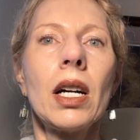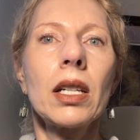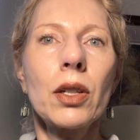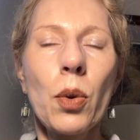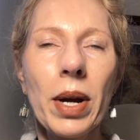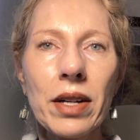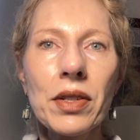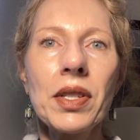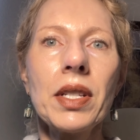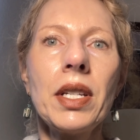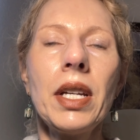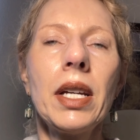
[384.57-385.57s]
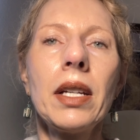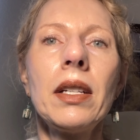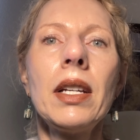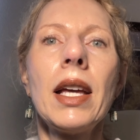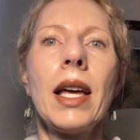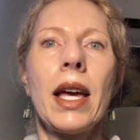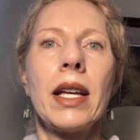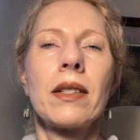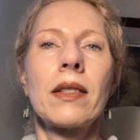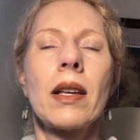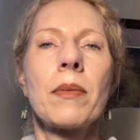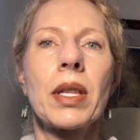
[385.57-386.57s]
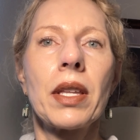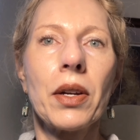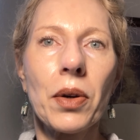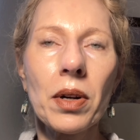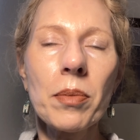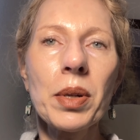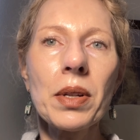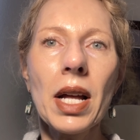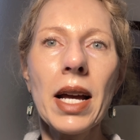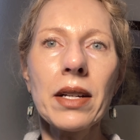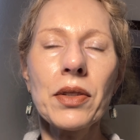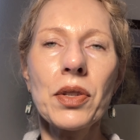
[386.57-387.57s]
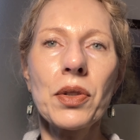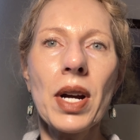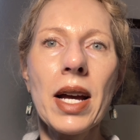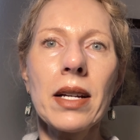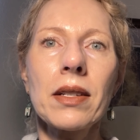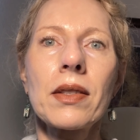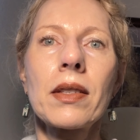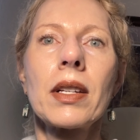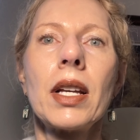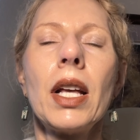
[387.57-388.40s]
quercetin and some of the herbal extracts.